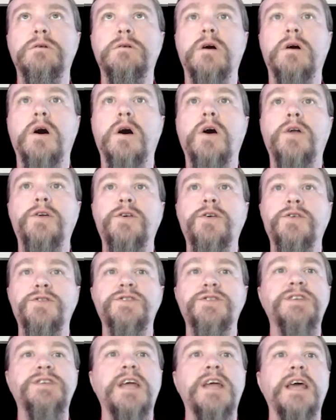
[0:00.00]

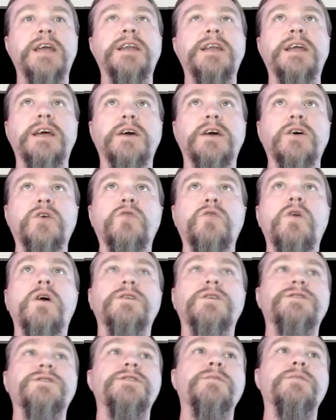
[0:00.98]
understanding
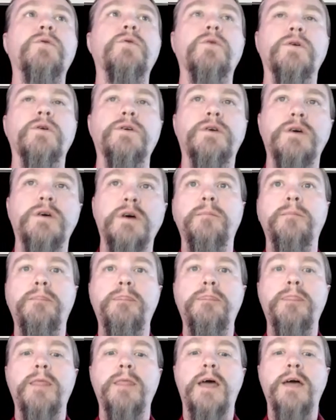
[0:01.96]
across the board.
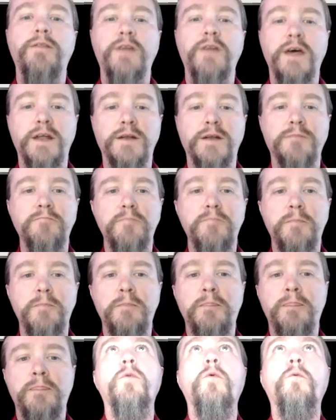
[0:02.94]
And then
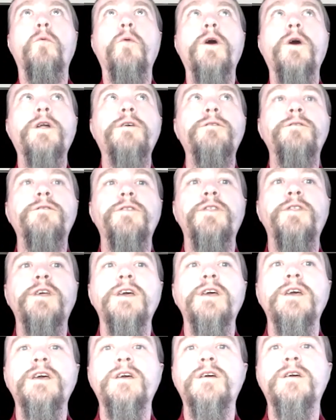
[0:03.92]
one of
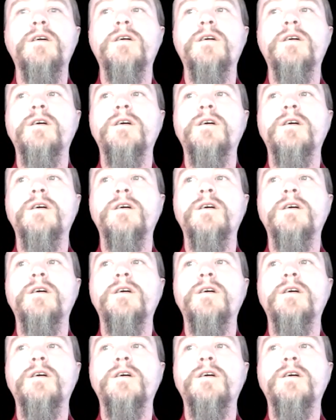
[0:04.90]
the